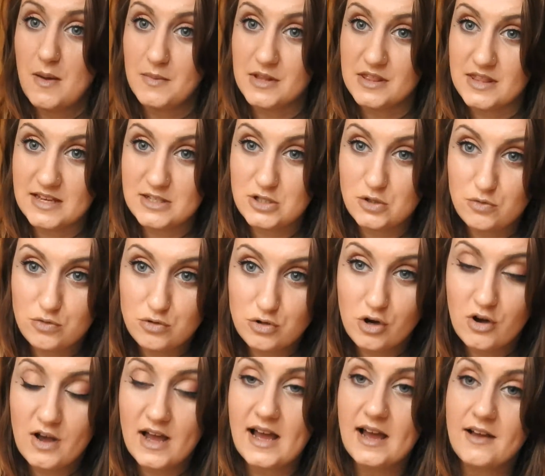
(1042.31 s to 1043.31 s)
but they do
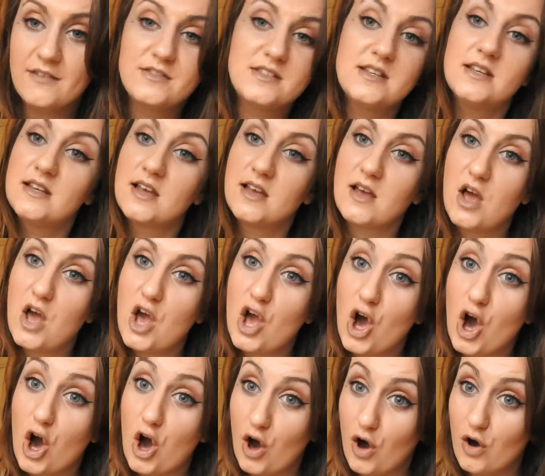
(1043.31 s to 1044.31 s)
not have to
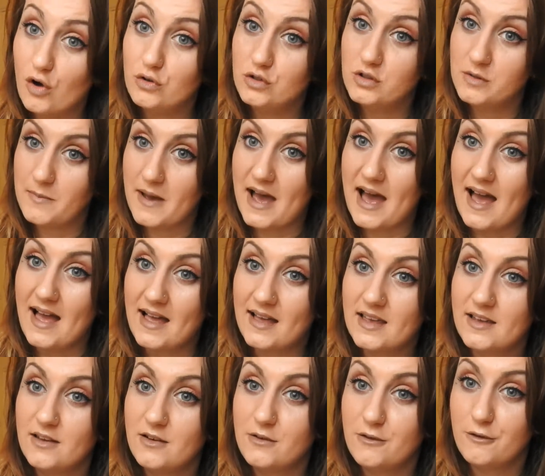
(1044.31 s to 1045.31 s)
hold
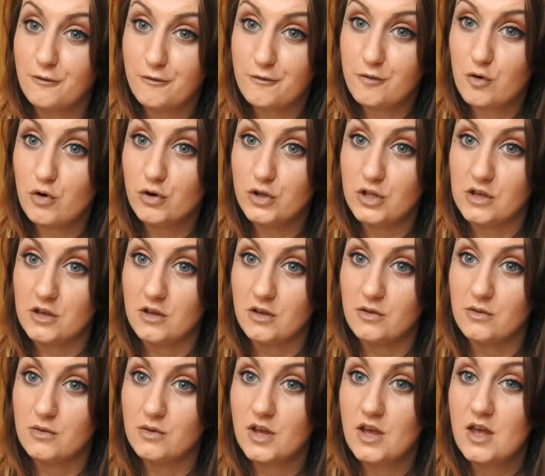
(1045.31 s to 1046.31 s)
back for
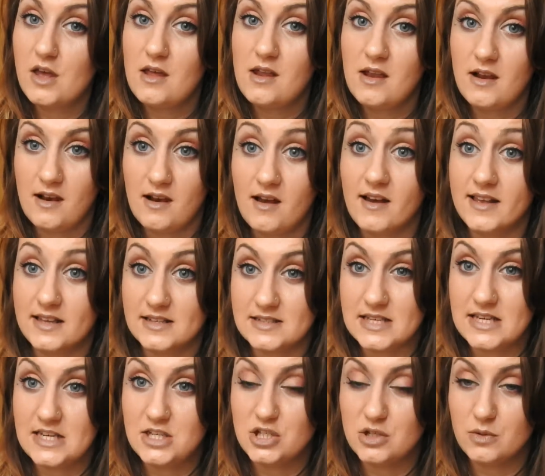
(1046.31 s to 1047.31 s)
you like a
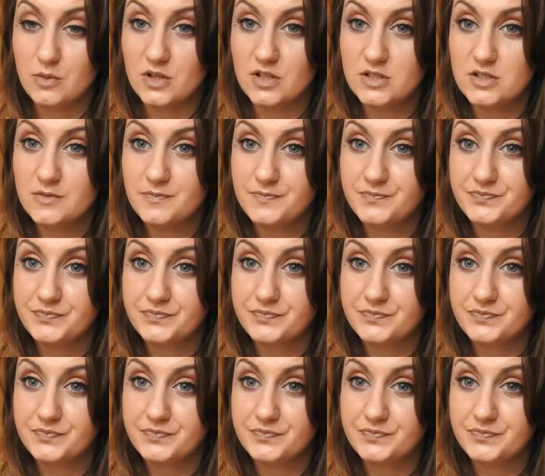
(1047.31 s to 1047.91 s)
teacher would.